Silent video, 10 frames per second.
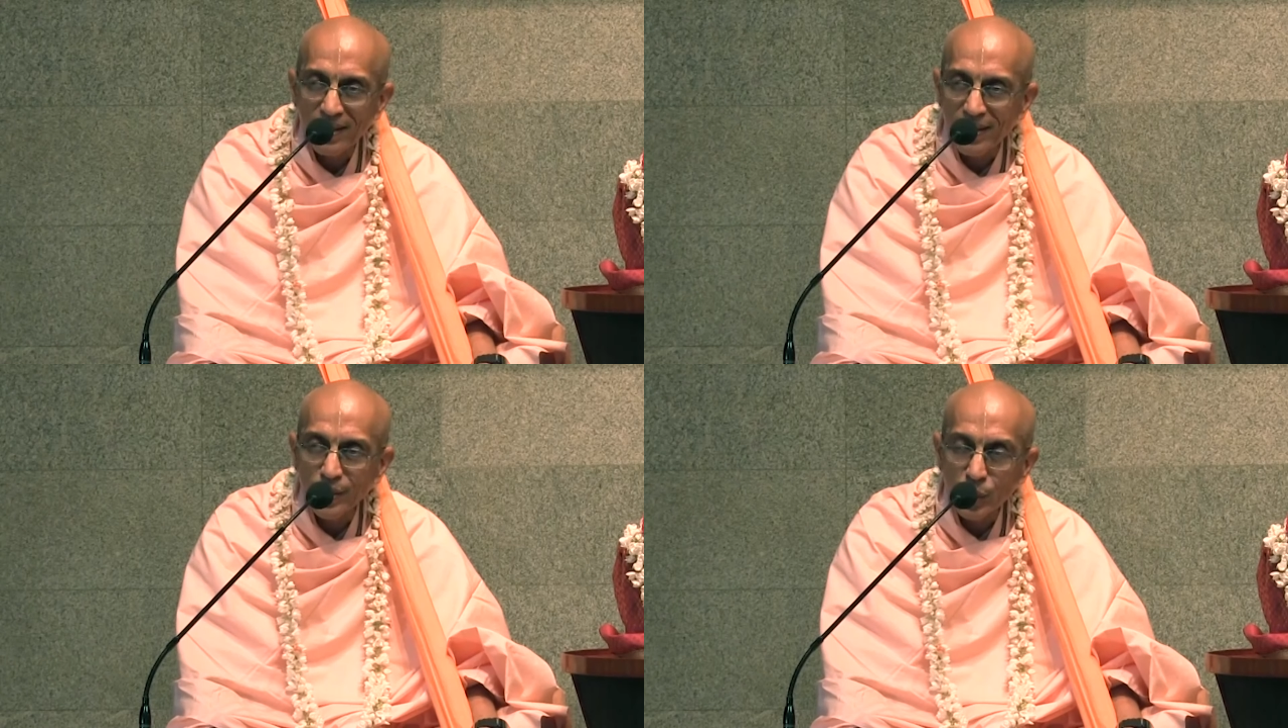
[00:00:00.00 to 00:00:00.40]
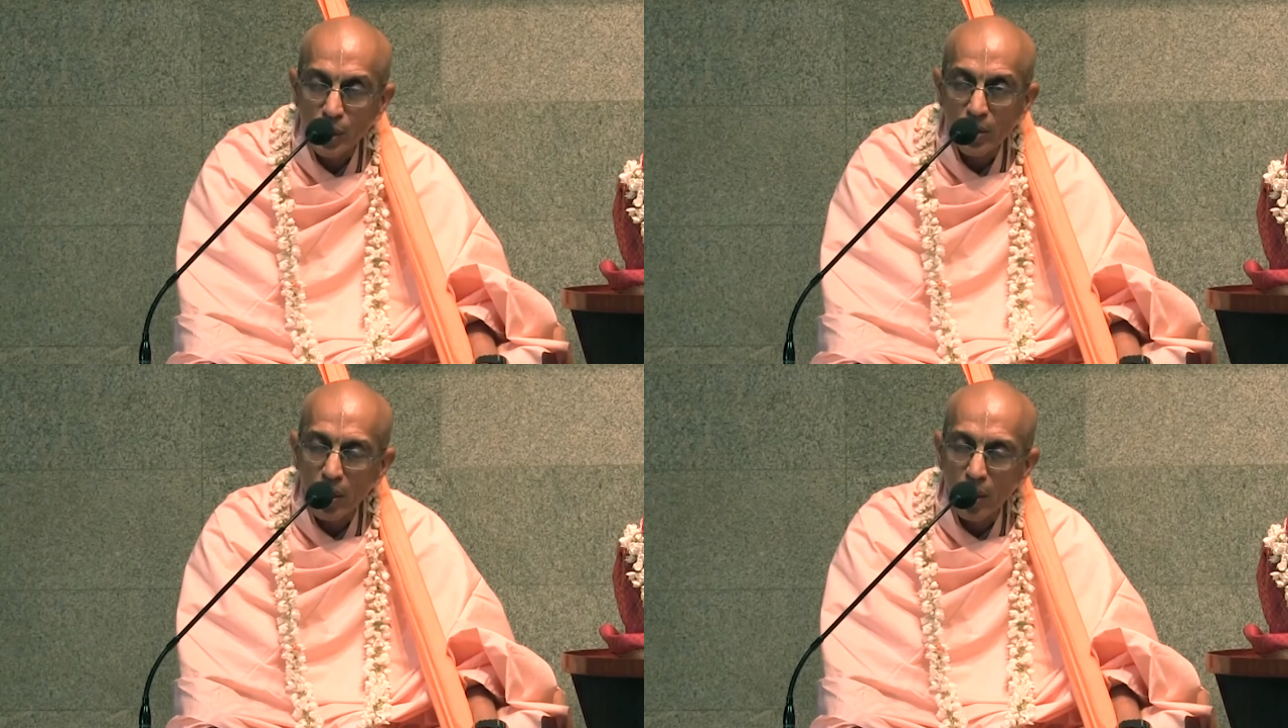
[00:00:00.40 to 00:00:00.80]

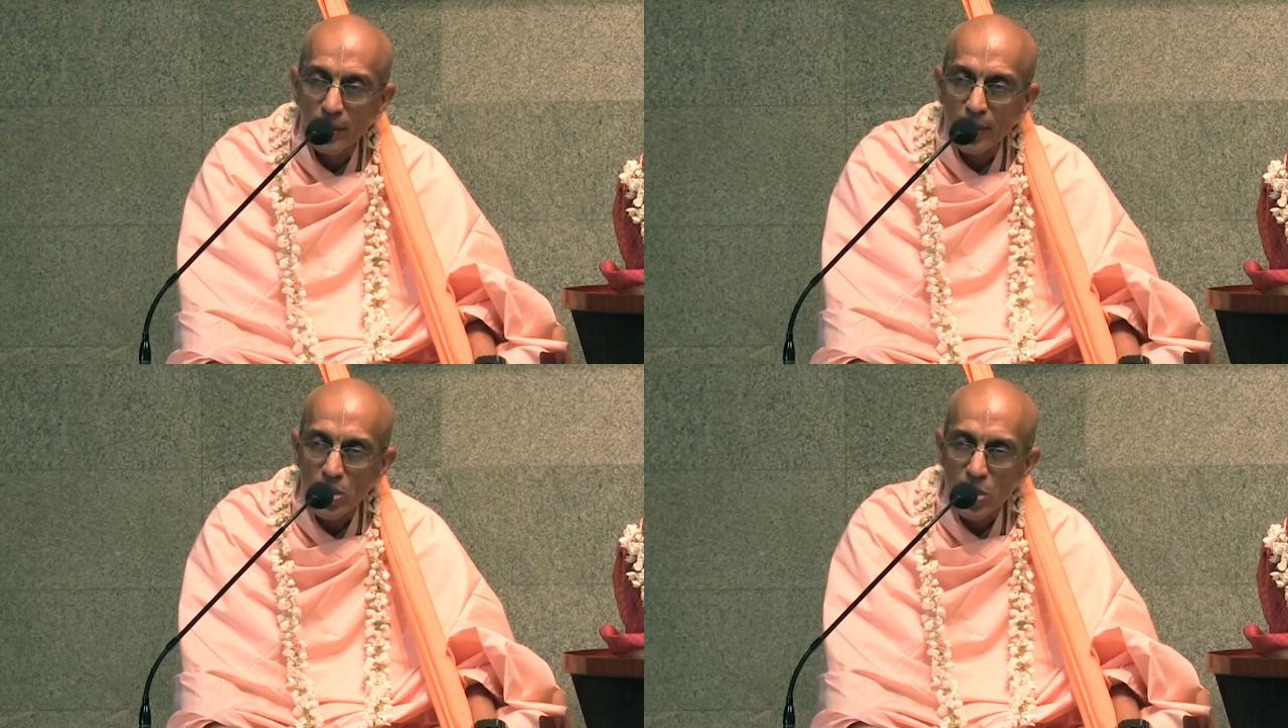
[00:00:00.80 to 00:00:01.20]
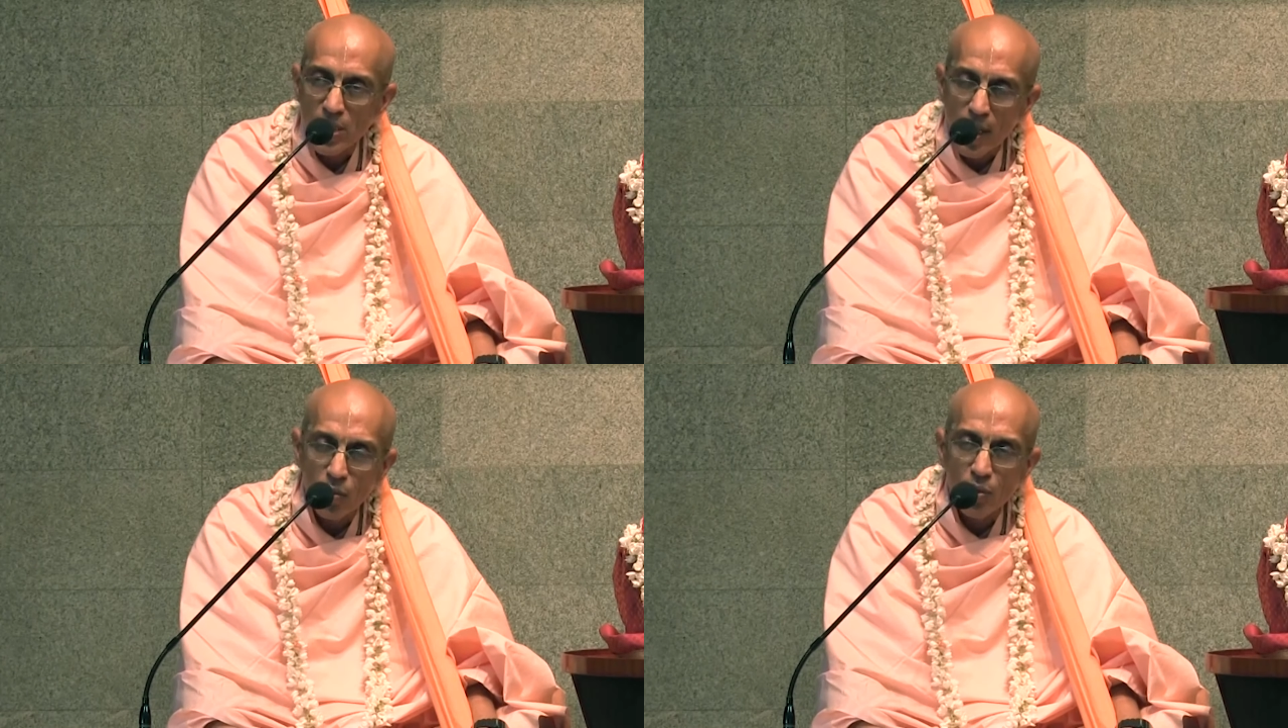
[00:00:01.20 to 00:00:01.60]
attention on the
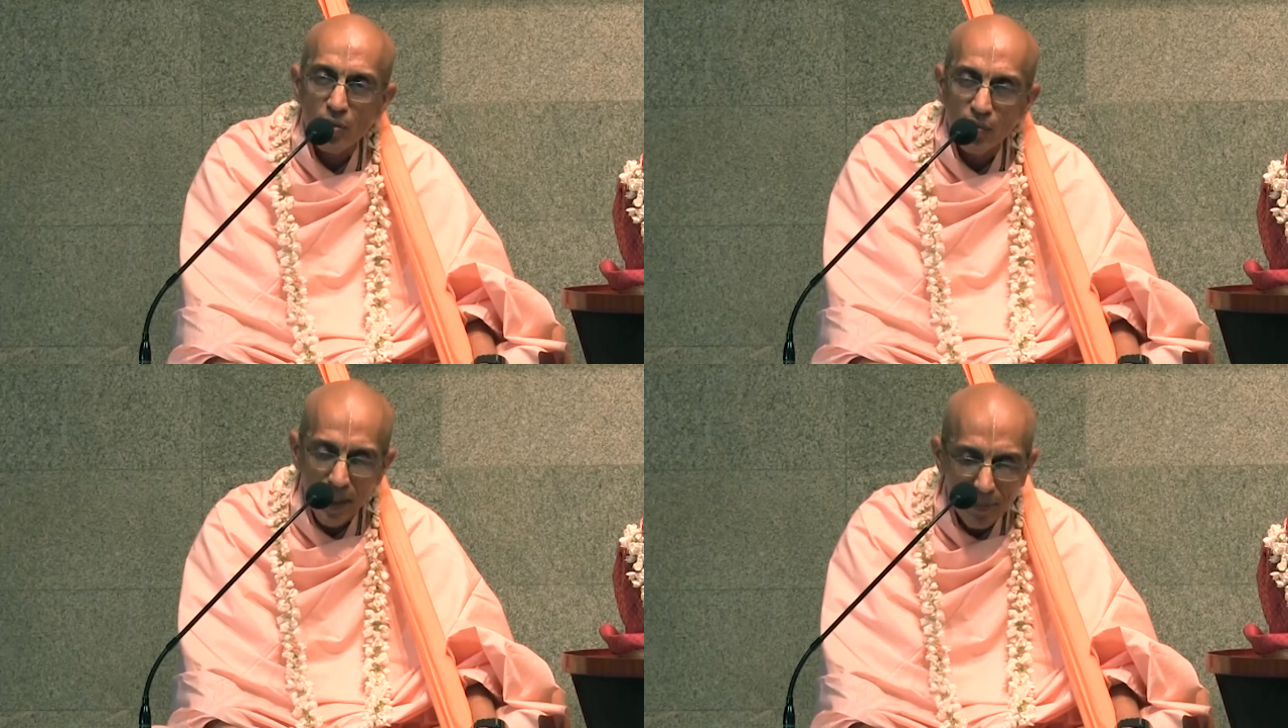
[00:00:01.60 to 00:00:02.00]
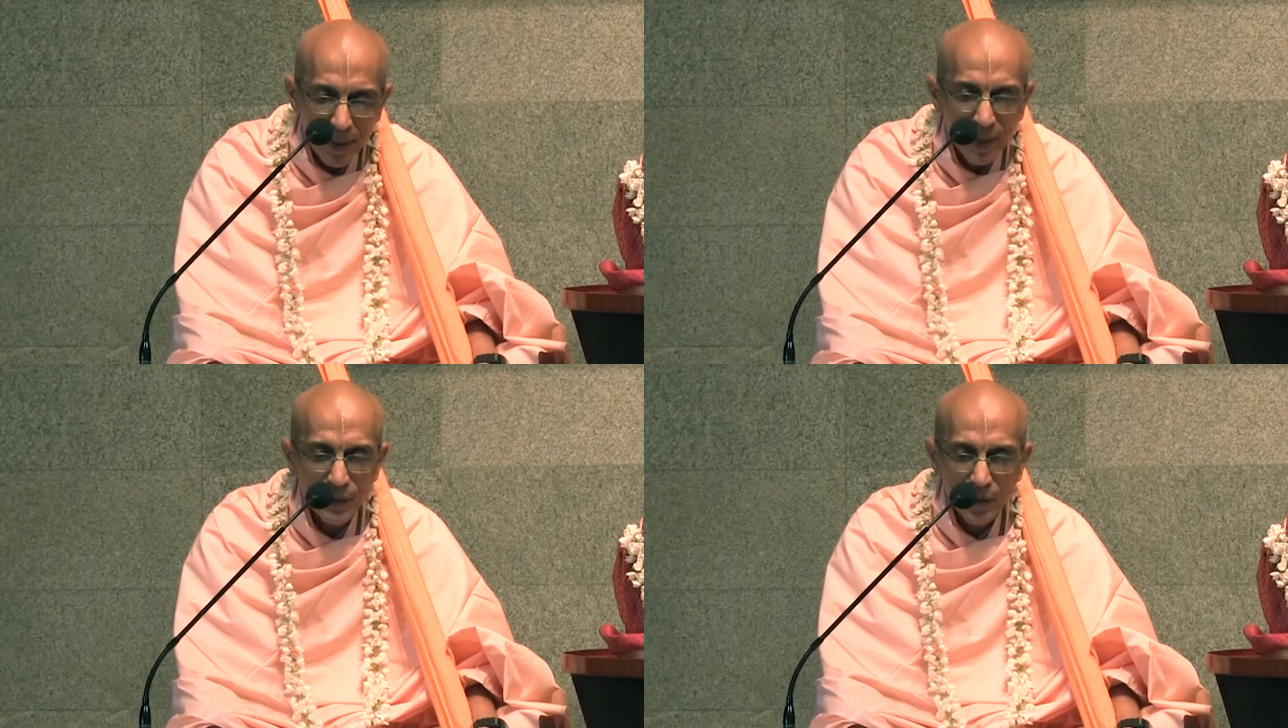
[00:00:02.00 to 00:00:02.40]
sound
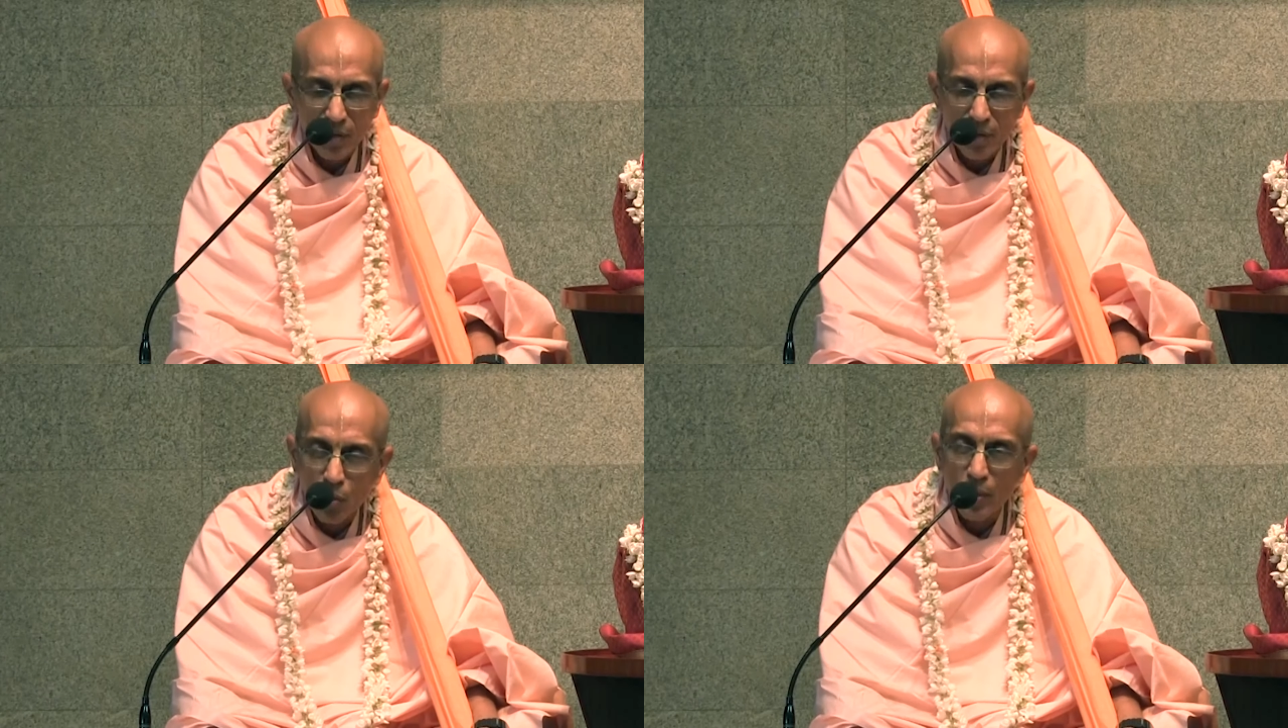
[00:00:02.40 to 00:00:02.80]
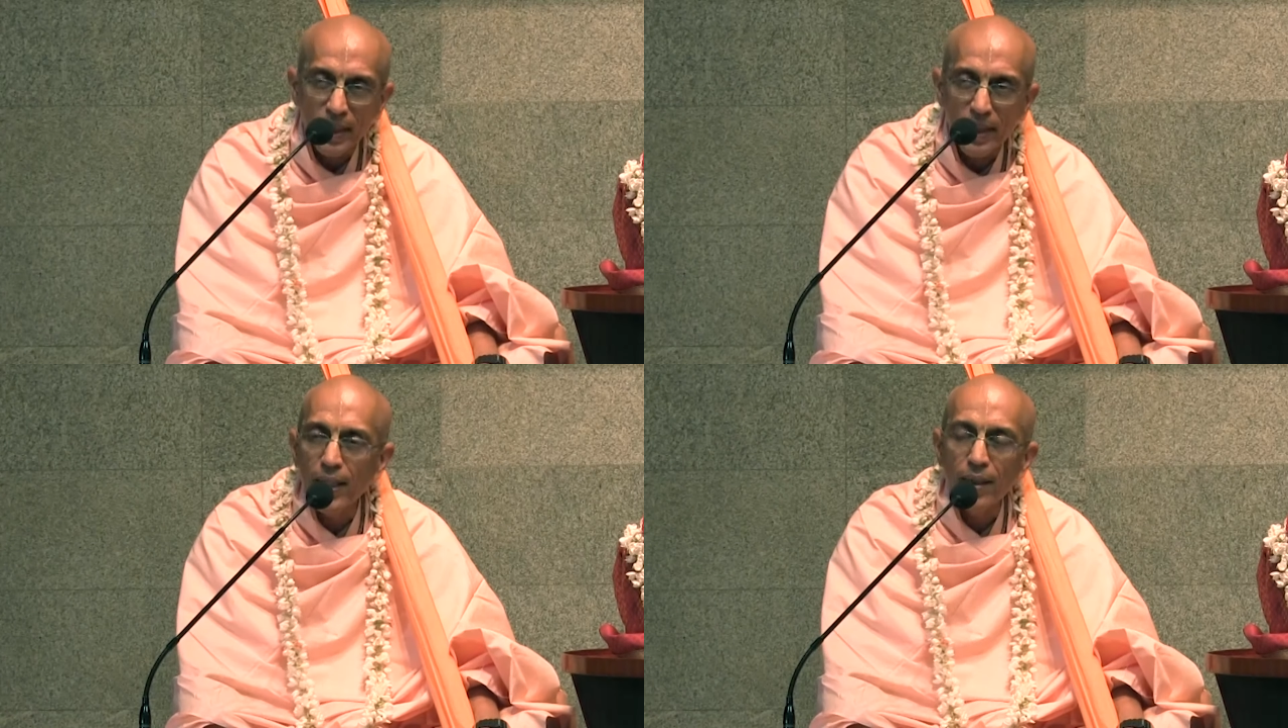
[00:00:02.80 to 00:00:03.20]
vibration of the
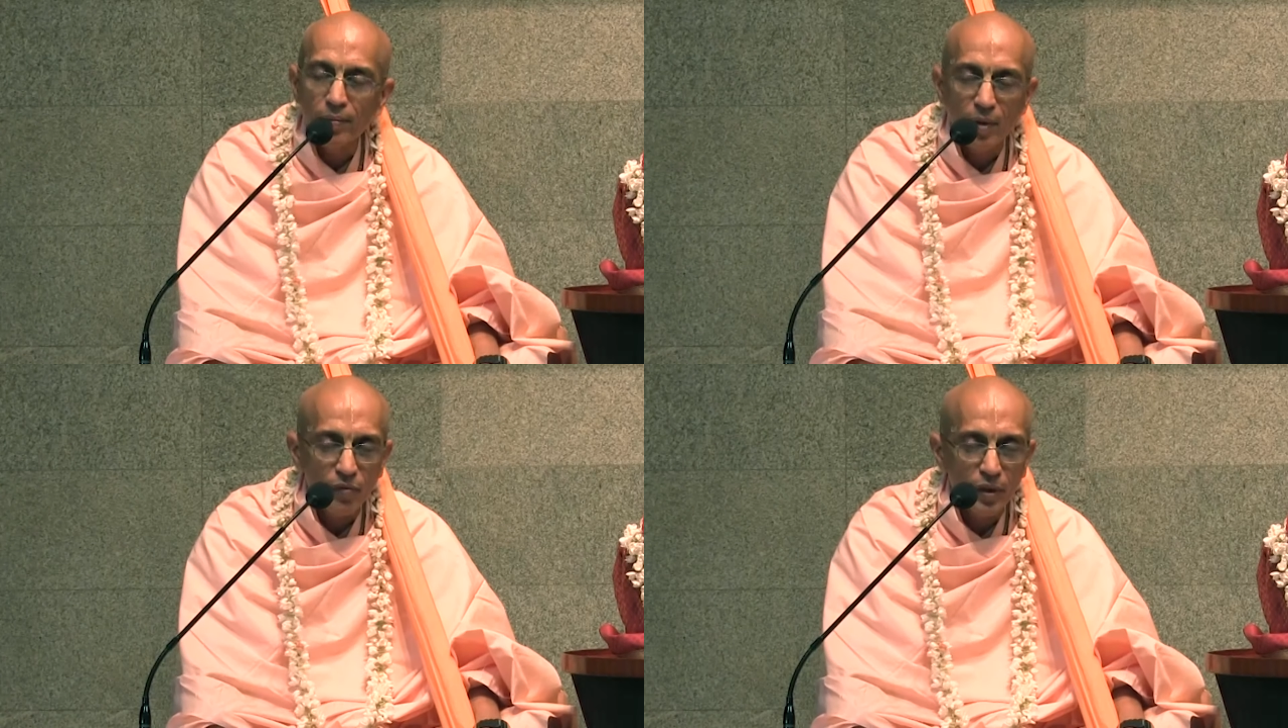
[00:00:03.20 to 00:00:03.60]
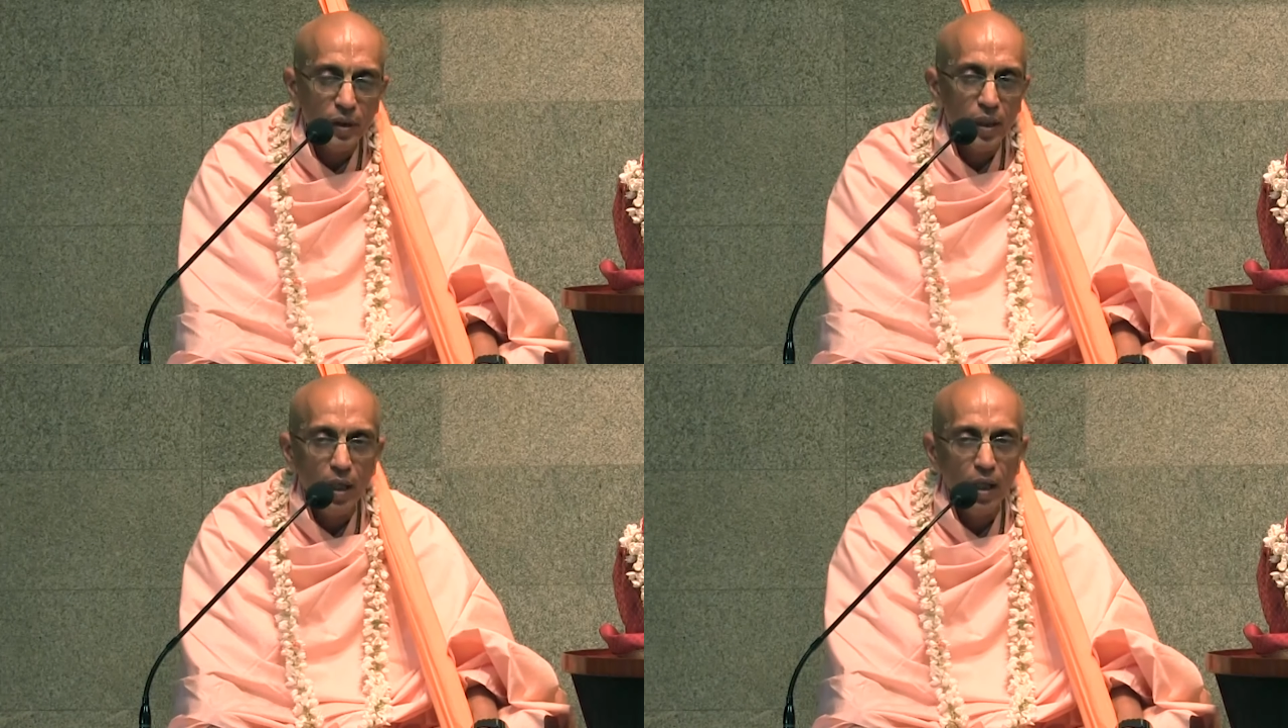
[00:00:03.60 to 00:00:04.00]
holy name of
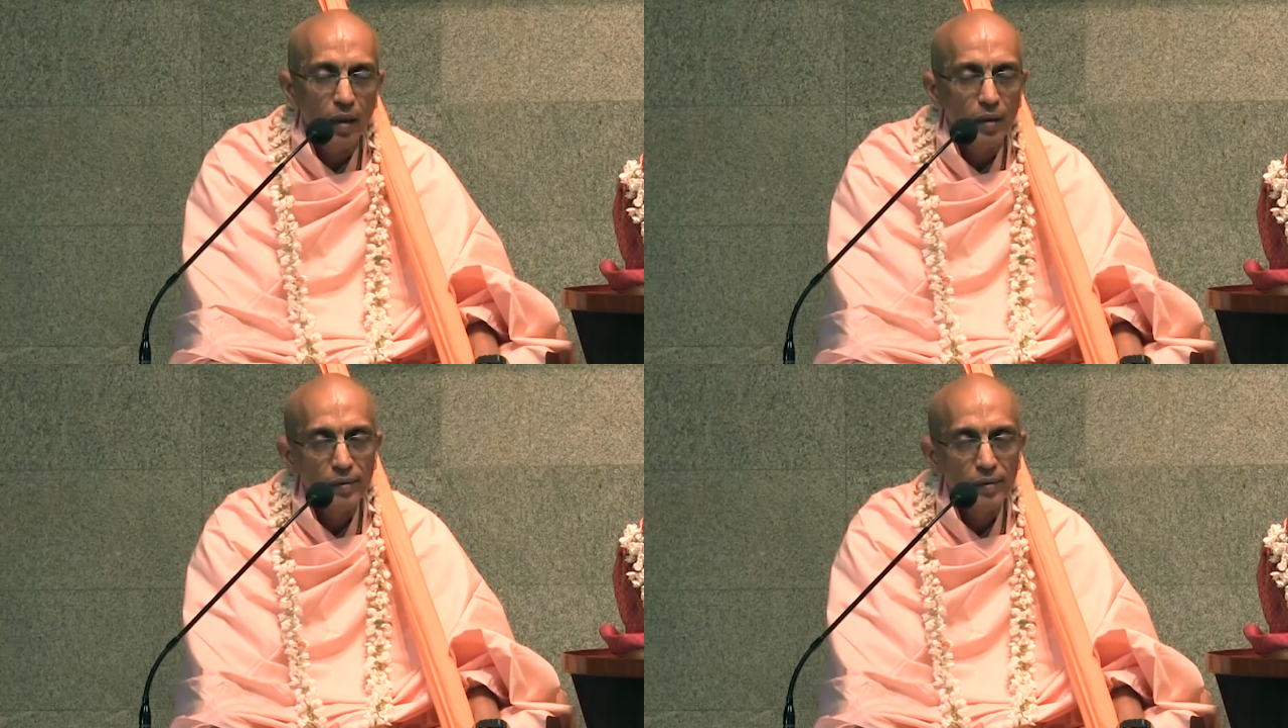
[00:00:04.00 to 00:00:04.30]
Krishna.